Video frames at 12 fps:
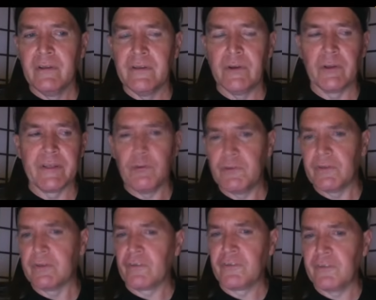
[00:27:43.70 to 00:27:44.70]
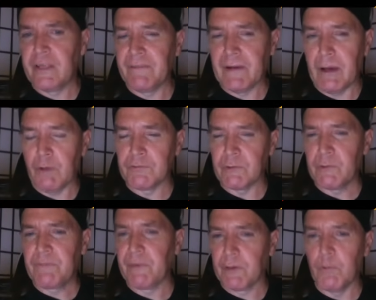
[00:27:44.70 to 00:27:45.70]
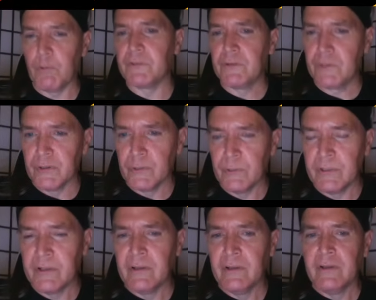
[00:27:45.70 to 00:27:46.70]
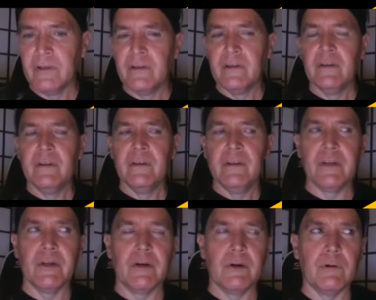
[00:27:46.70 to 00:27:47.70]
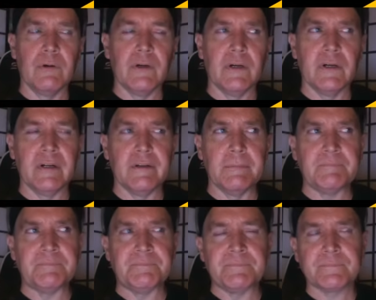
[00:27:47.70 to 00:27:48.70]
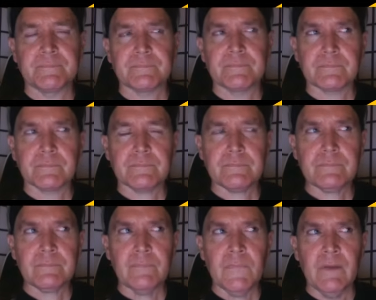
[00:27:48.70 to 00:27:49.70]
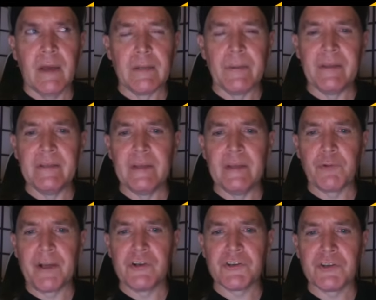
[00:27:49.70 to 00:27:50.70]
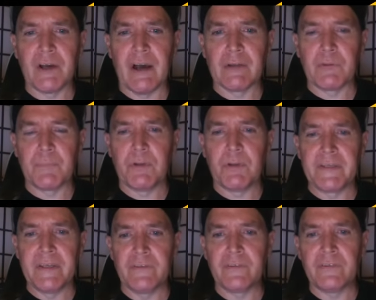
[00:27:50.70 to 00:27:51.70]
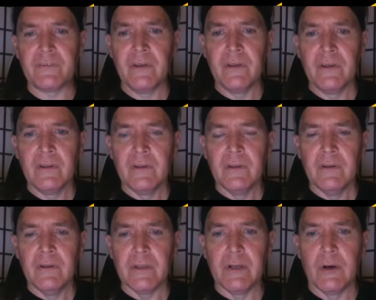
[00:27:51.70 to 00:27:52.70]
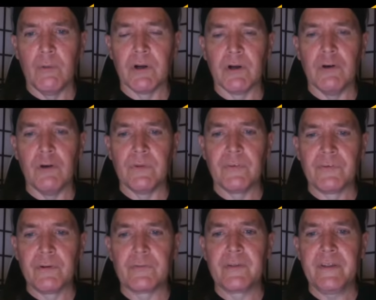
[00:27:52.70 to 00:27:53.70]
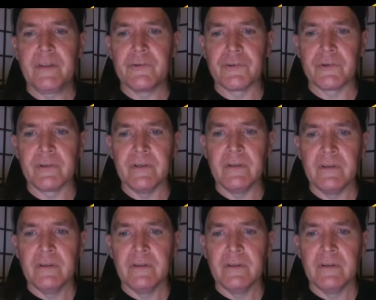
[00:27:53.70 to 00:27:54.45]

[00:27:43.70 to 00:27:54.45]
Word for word: you know, like use it as a safe house until we figure out what to do, you know. Um, and I mean, they they traded shots with police, you know, one of whom was seriously injured